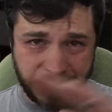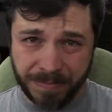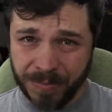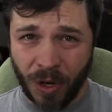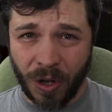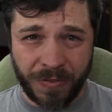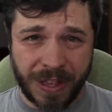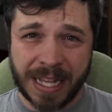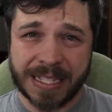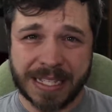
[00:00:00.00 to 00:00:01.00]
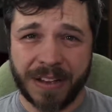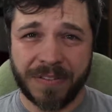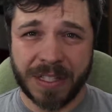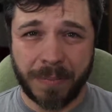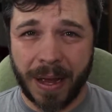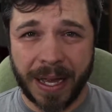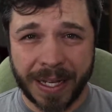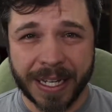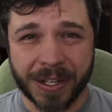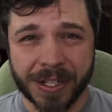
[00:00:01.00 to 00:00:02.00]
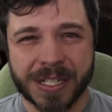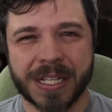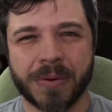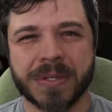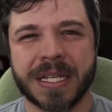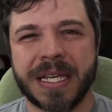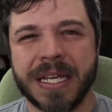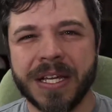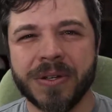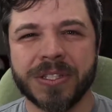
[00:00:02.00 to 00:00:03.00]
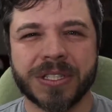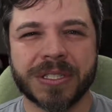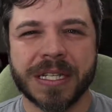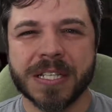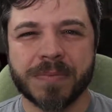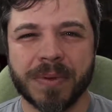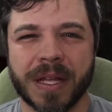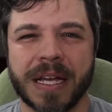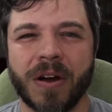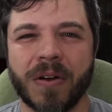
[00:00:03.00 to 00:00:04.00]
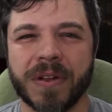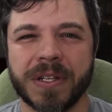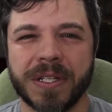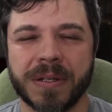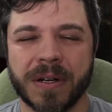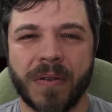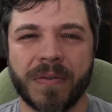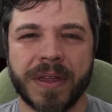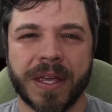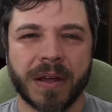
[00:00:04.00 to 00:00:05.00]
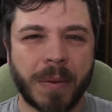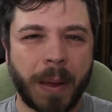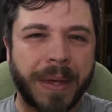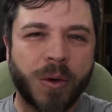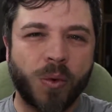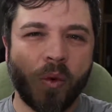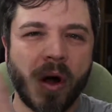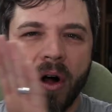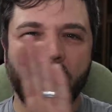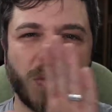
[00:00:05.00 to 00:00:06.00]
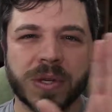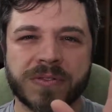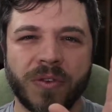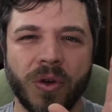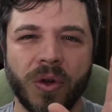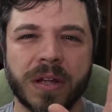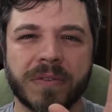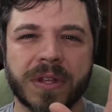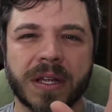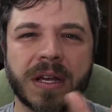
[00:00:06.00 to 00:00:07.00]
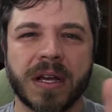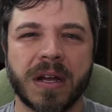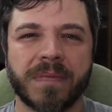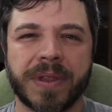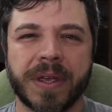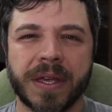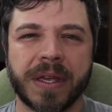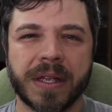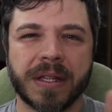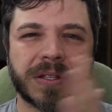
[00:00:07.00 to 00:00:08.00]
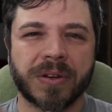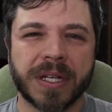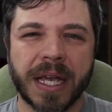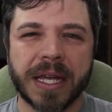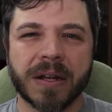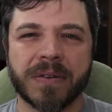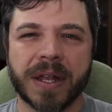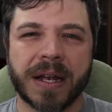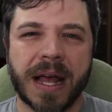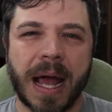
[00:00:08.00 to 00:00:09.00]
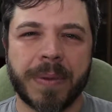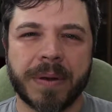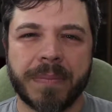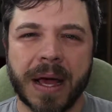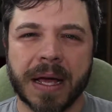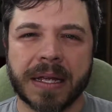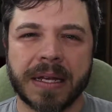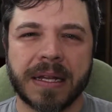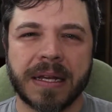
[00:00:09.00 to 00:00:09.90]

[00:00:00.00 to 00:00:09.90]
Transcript: all of that stuff and the pioneers, there was a huge display on a big wall was full of the tornado that had happened back in,